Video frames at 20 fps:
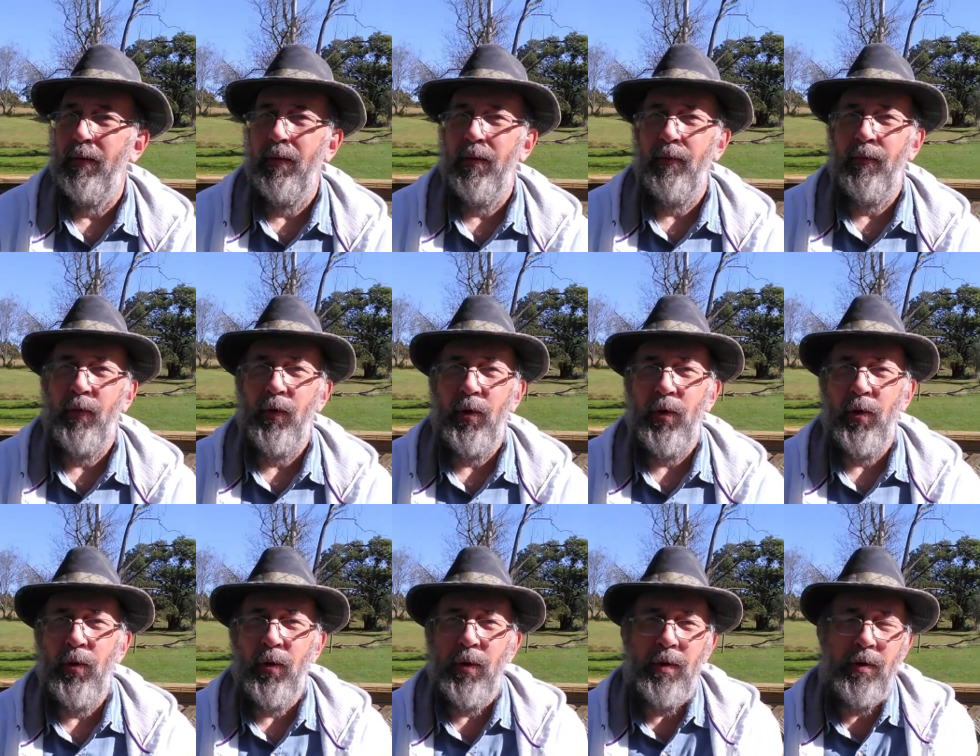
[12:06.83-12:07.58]
if you're
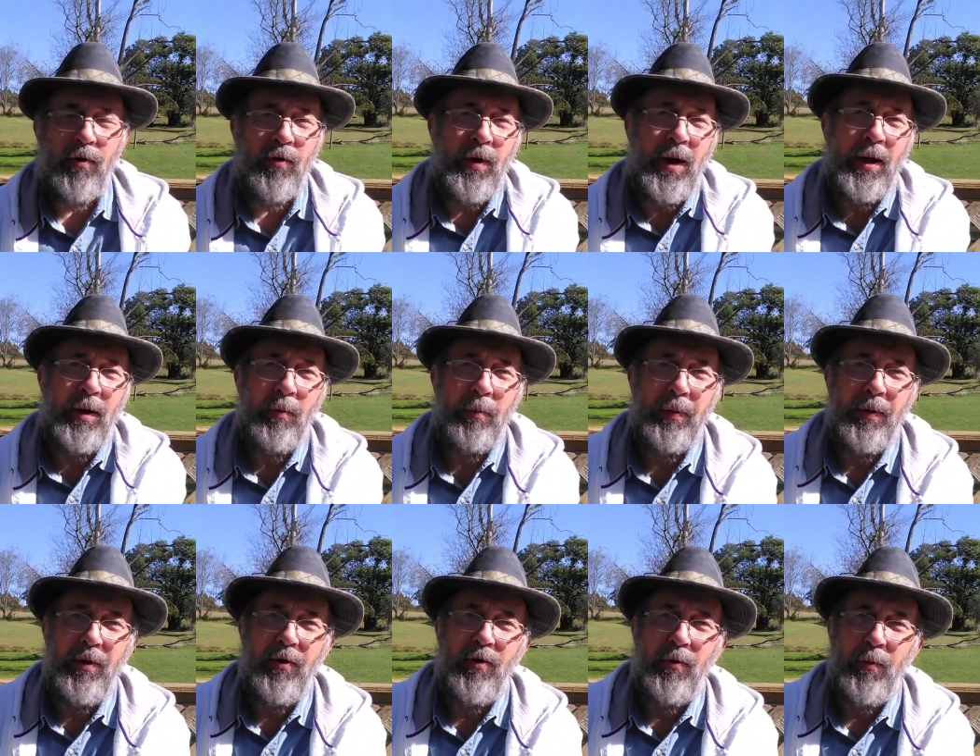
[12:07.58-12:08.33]
new to the channel,
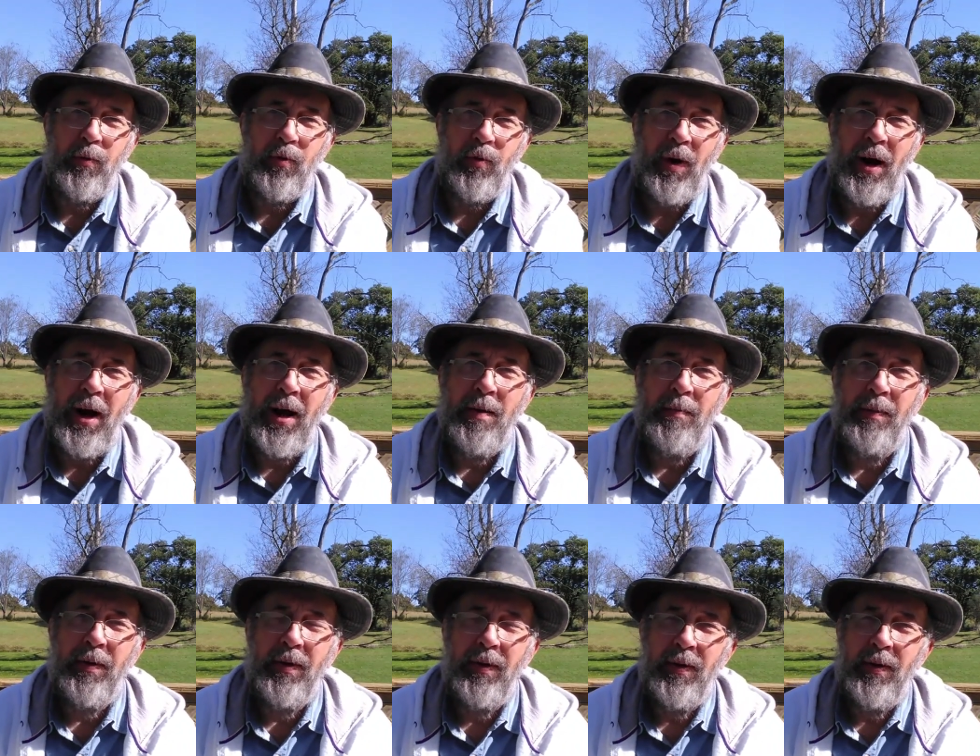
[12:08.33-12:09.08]
please subscribe.
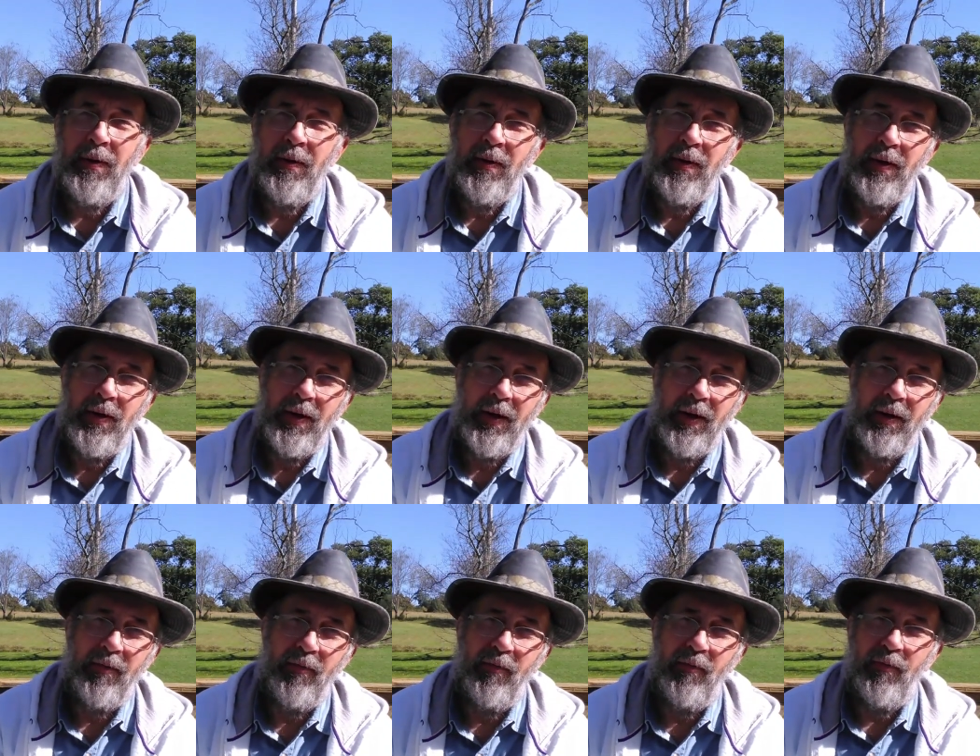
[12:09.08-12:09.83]

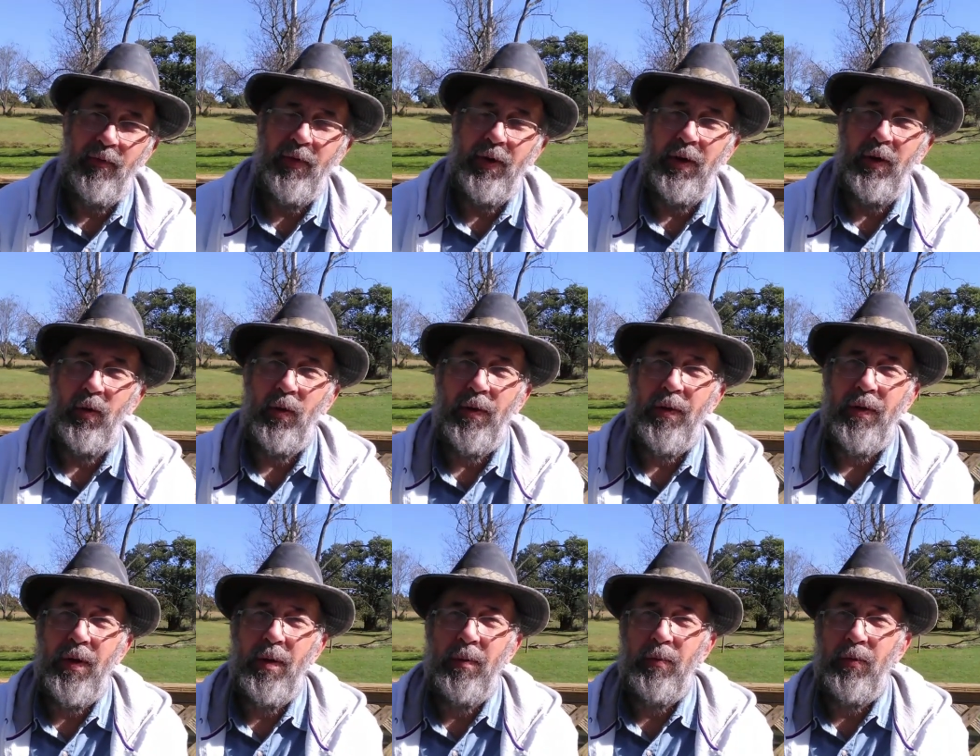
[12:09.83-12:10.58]
Give the video a
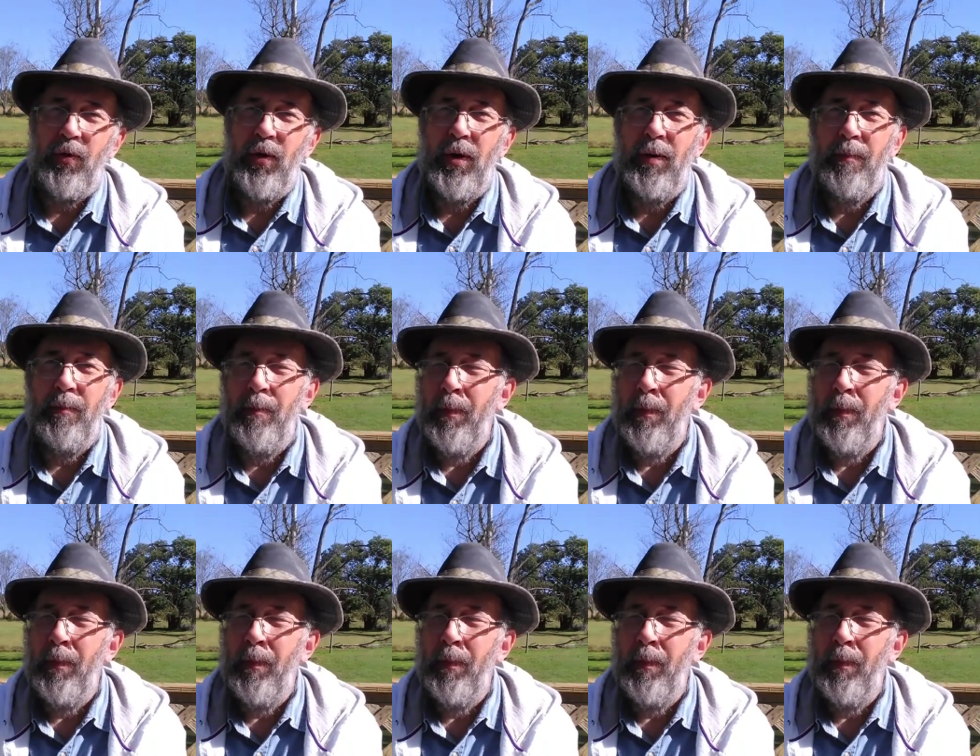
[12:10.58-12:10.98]
thumbs up.